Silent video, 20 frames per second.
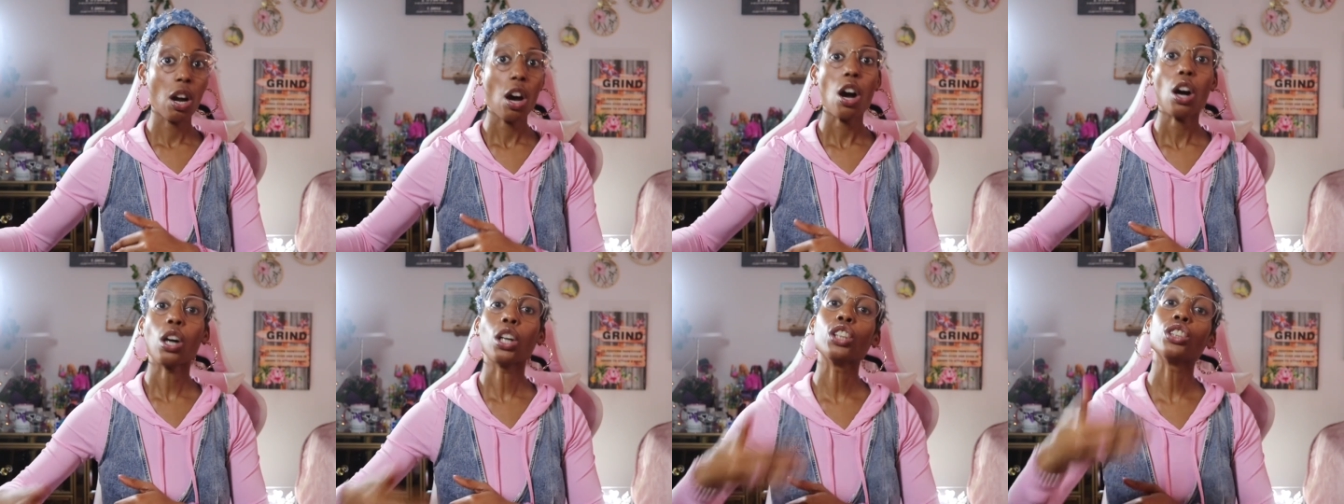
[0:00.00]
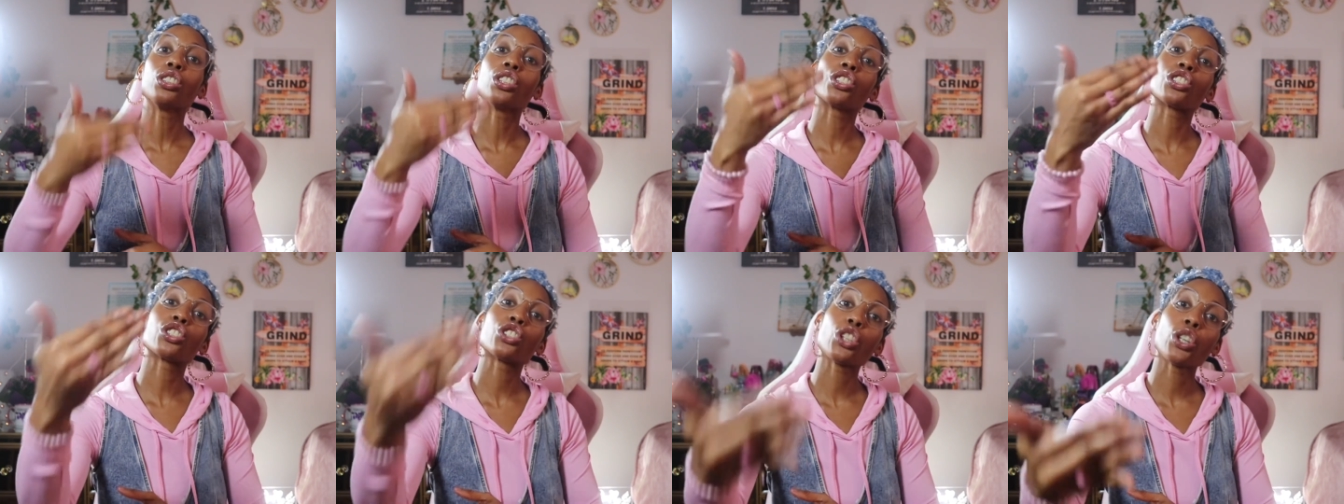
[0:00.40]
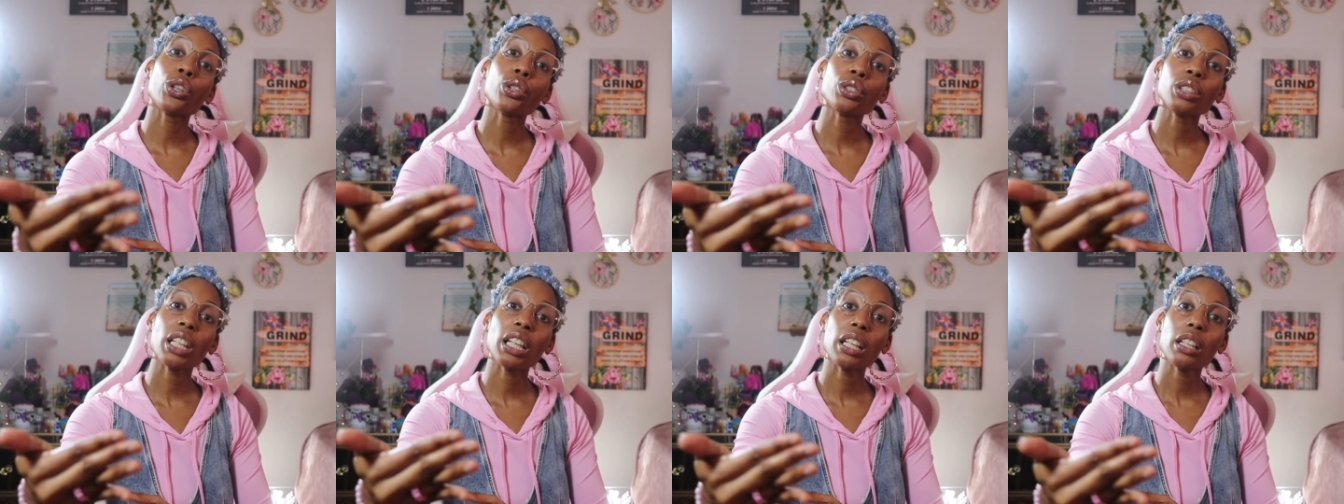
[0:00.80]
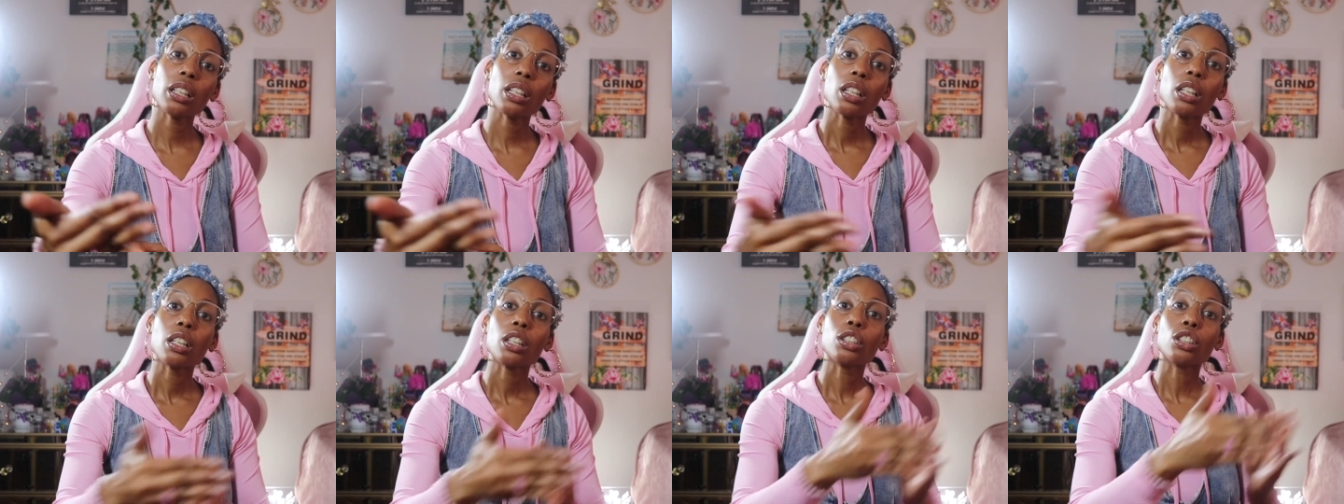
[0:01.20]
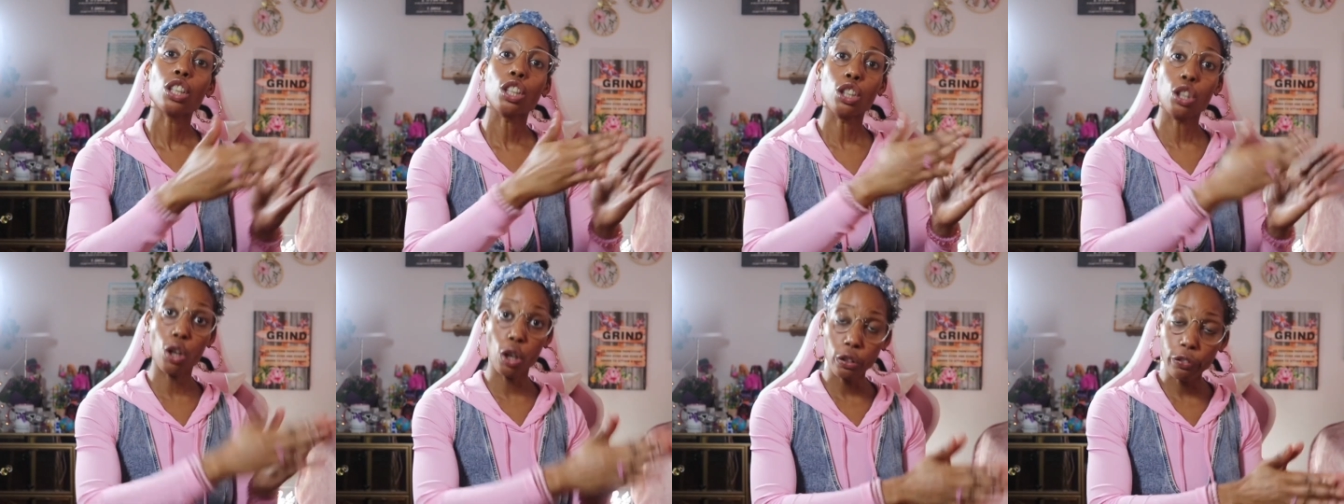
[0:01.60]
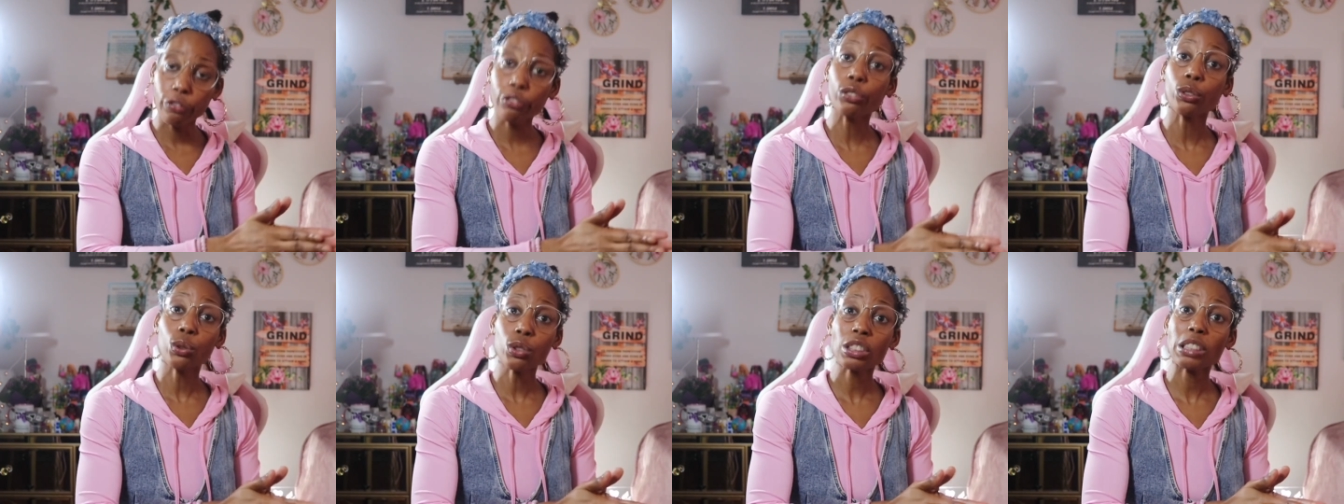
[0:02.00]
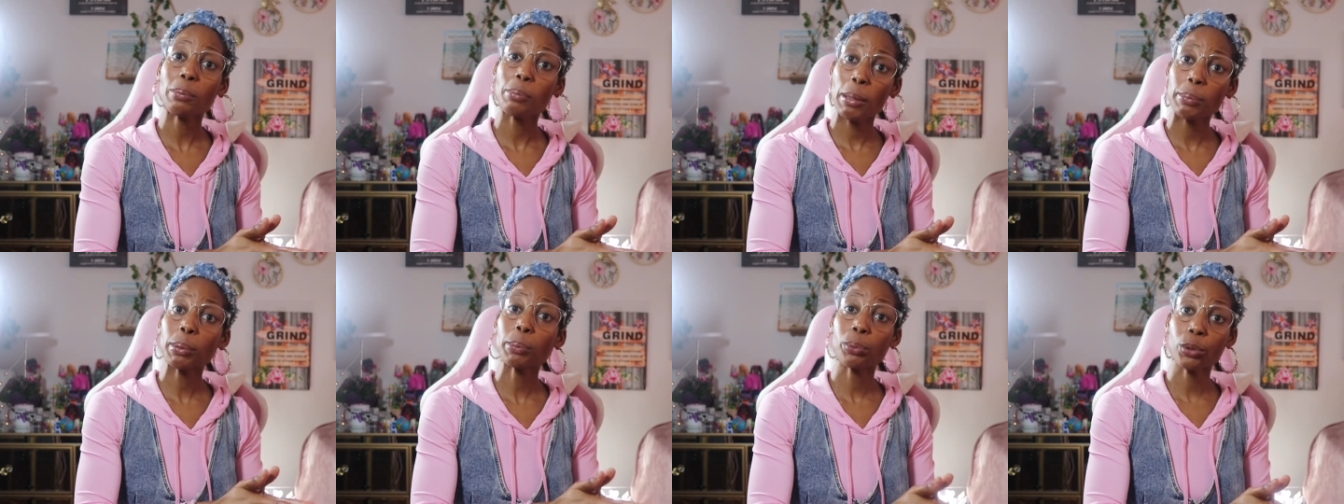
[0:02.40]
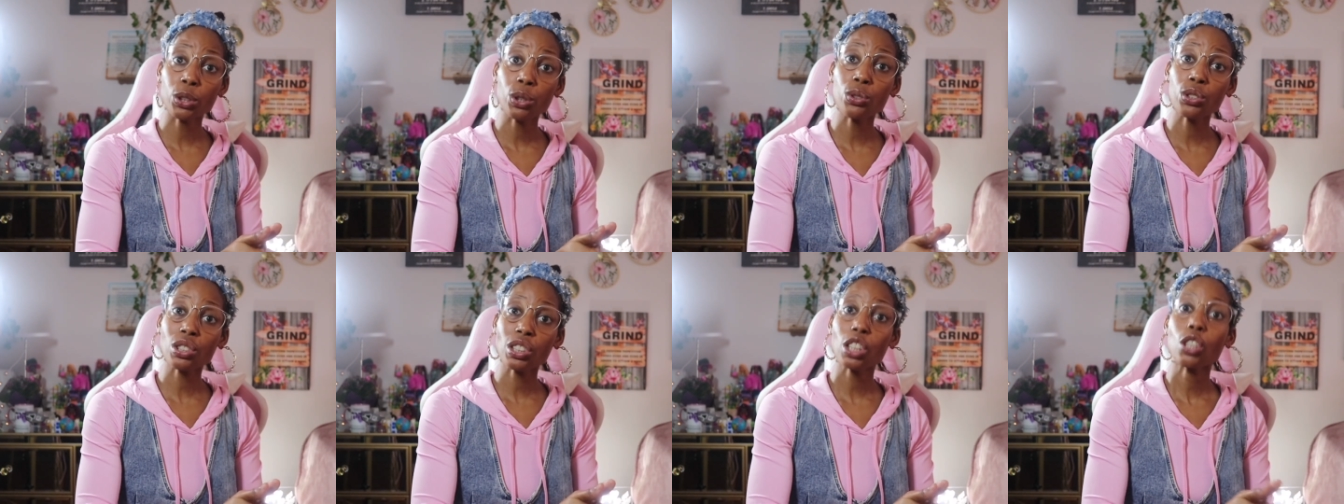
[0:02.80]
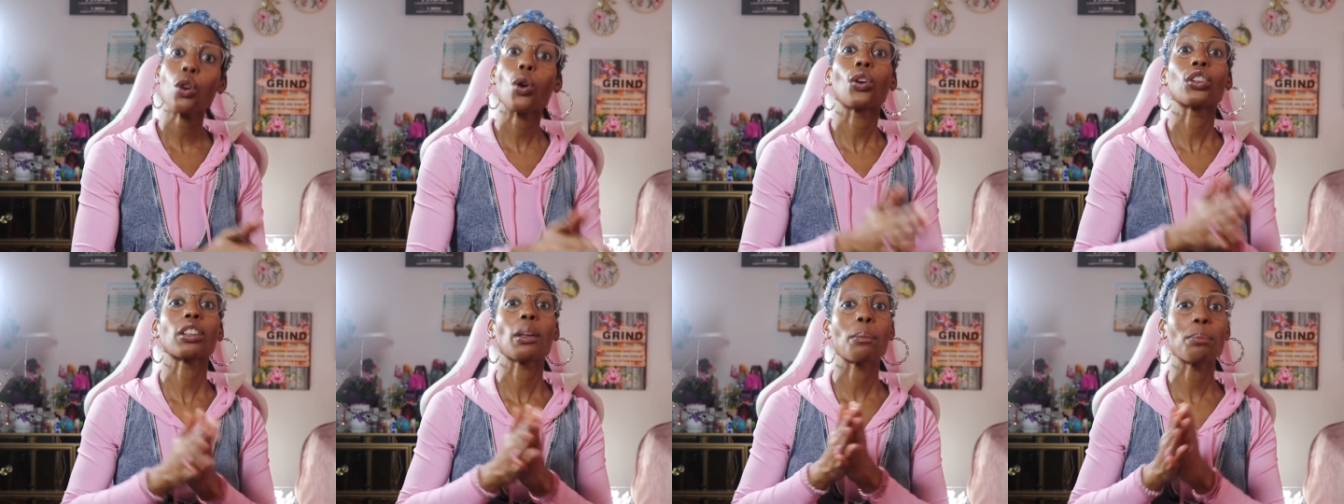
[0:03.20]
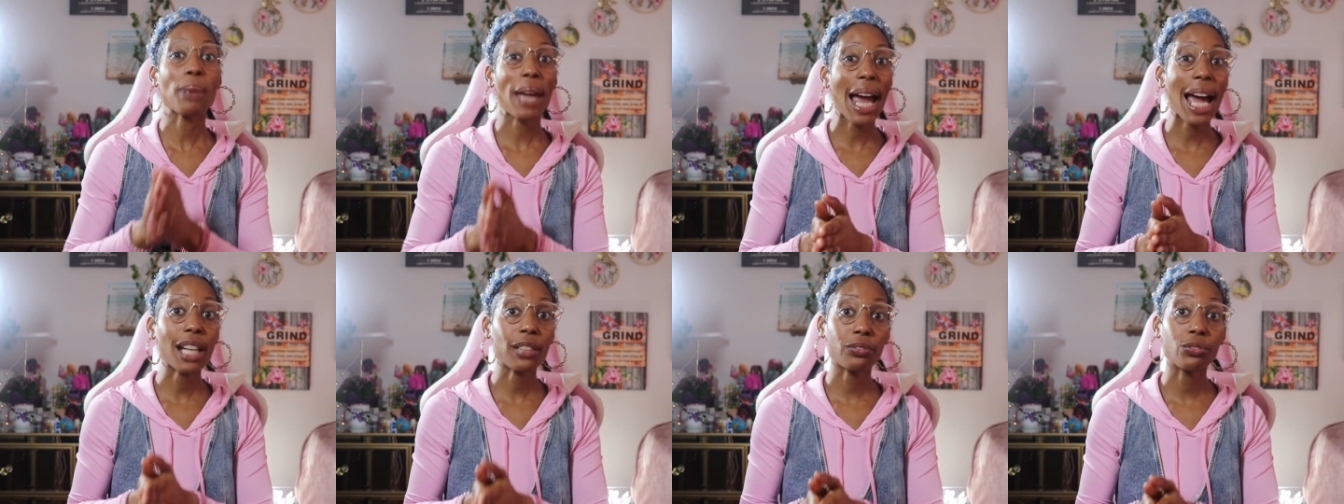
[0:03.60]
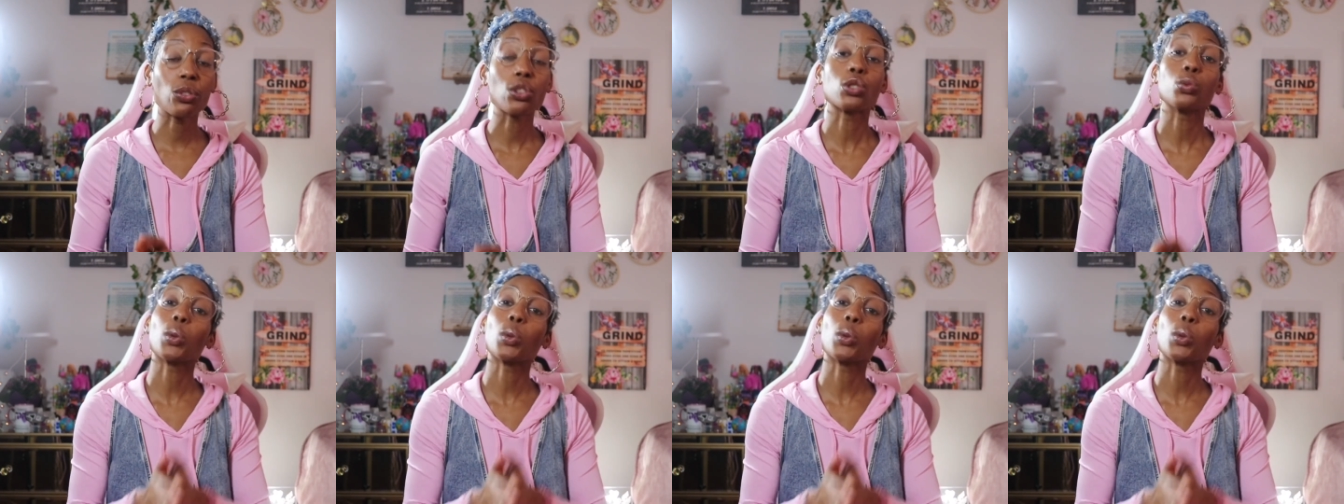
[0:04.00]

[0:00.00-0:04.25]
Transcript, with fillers: Are you discerning the good fruits that people are producing or the bad fruits?